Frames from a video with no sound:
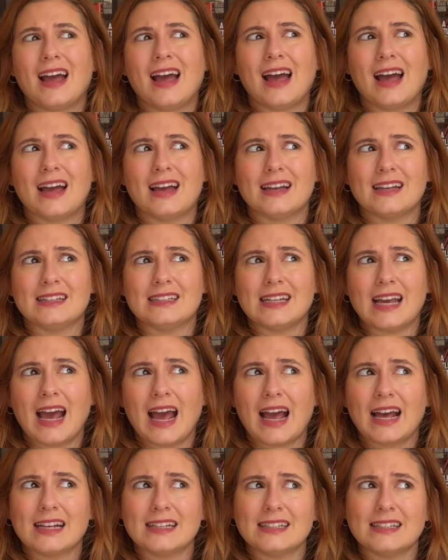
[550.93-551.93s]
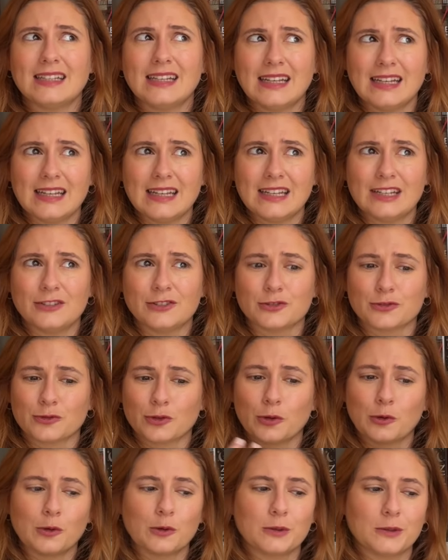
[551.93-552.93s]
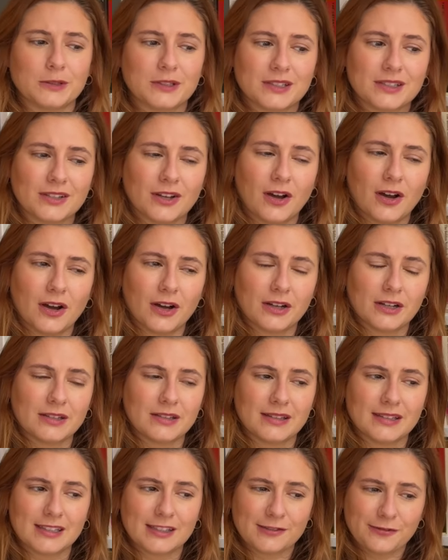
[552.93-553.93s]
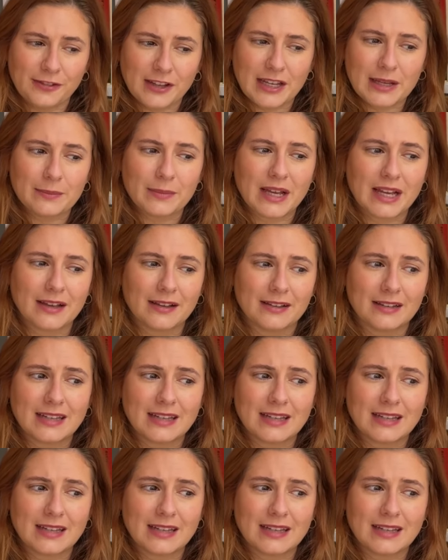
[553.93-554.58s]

And as he draws on this female,